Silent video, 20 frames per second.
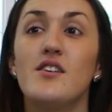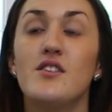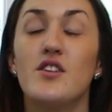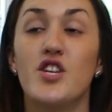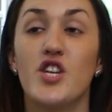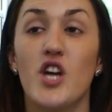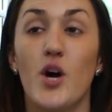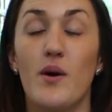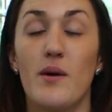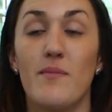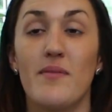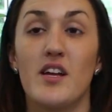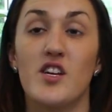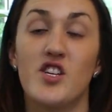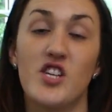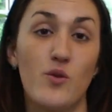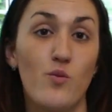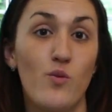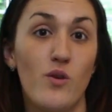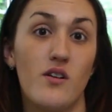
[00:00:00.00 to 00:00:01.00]
to show him that
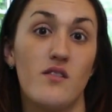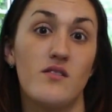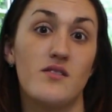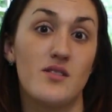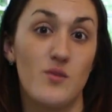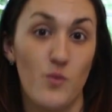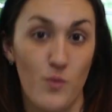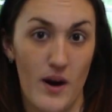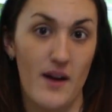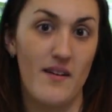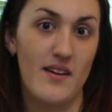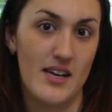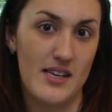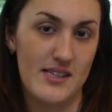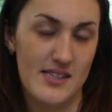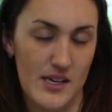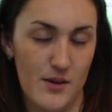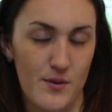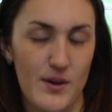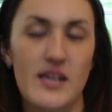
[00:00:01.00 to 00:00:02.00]
she was wearing
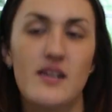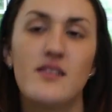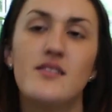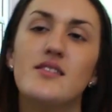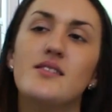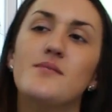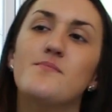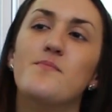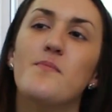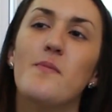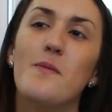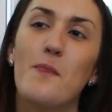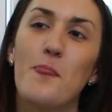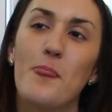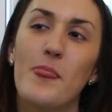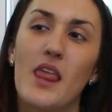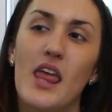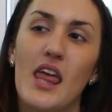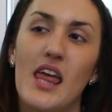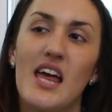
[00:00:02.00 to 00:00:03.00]
his earrings
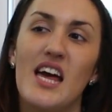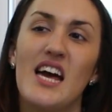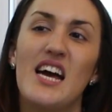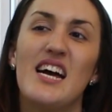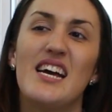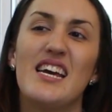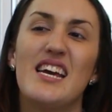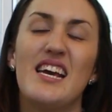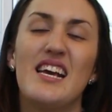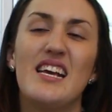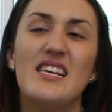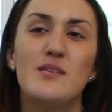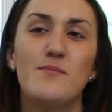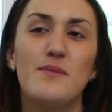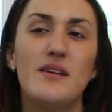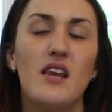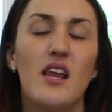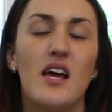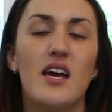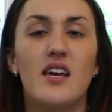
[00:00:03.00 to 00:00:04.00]
he's a
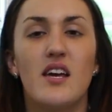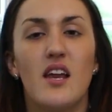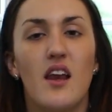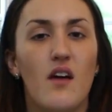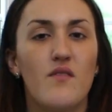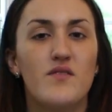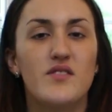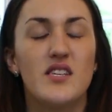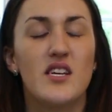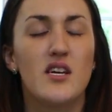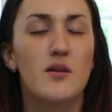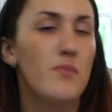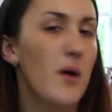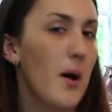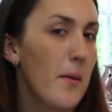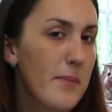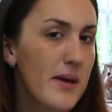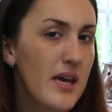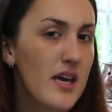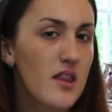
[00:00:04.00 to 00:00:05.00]
bit like a lovesick
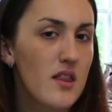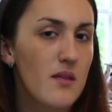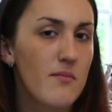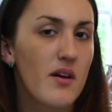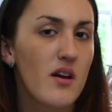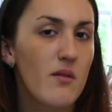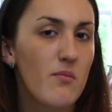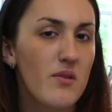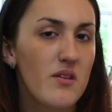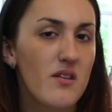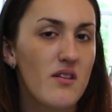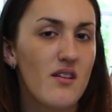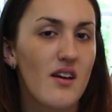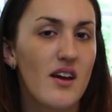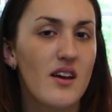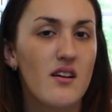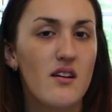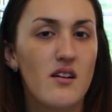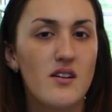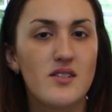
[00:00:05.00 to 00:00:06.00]
puppy at the moment.
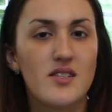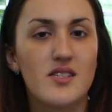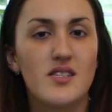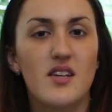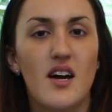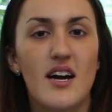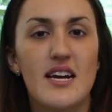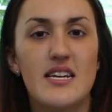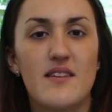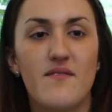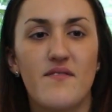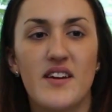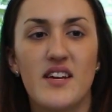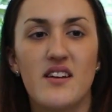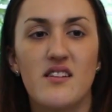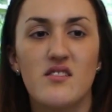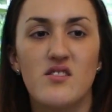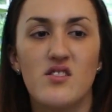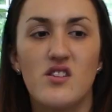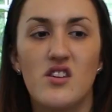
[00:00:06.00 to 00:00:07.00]
I can't decide if
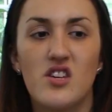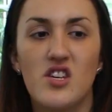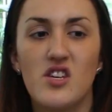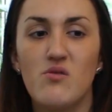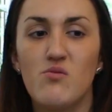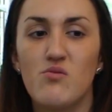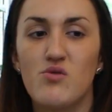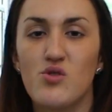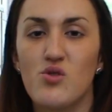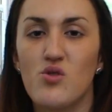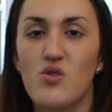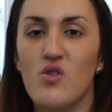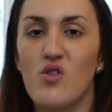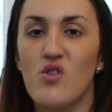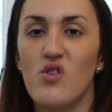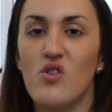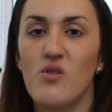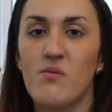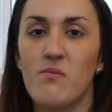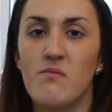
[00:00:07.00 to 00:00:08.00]
it's cute
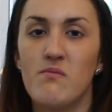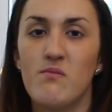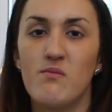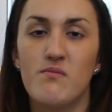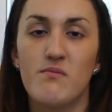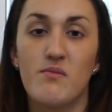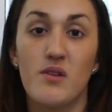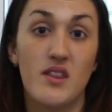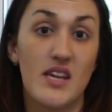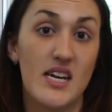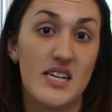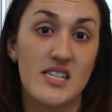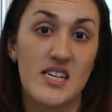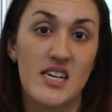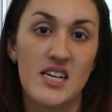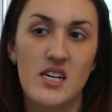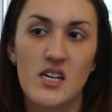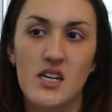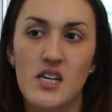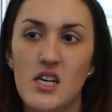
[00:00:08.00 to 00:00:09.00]
or
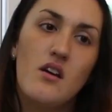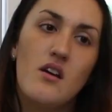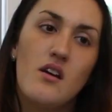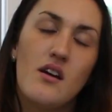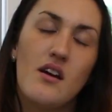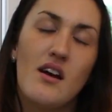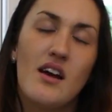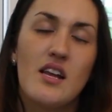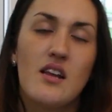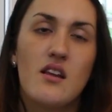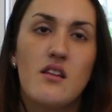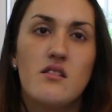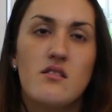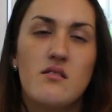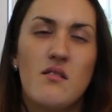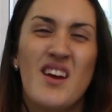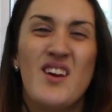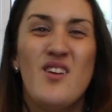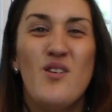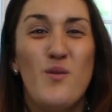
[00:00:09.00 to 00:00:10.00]
pathetic. And
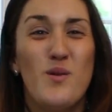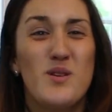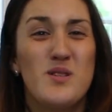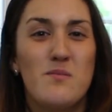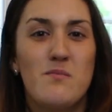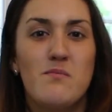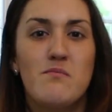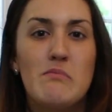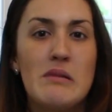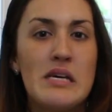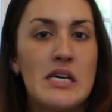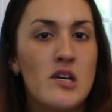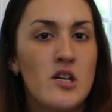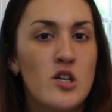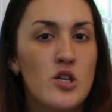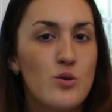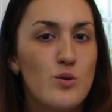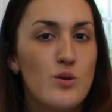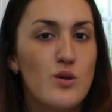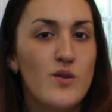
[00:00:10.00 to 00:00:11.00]
I know it was a bit
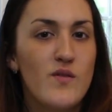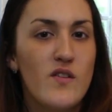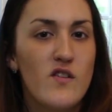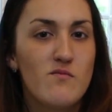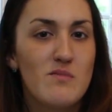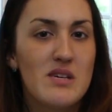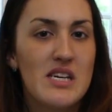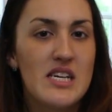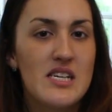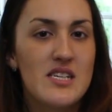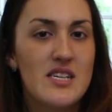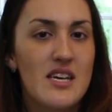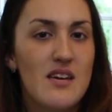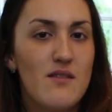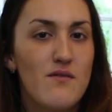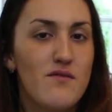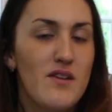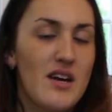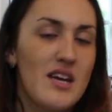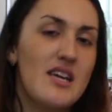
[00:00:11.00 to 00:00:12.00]
untruthful of me to
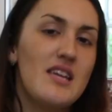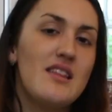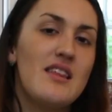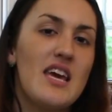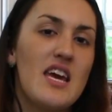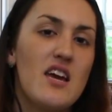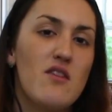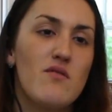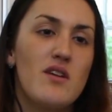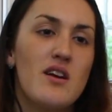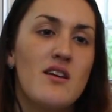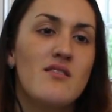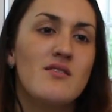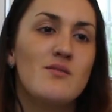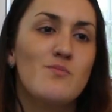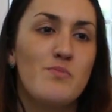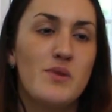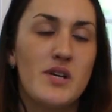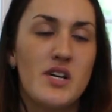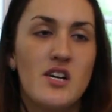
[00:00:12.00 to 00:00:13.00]
give Frankie the
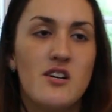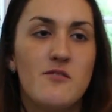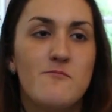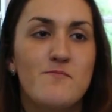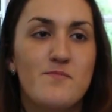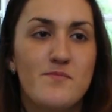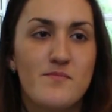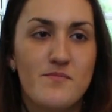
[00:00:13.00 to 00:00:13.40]
earrings, but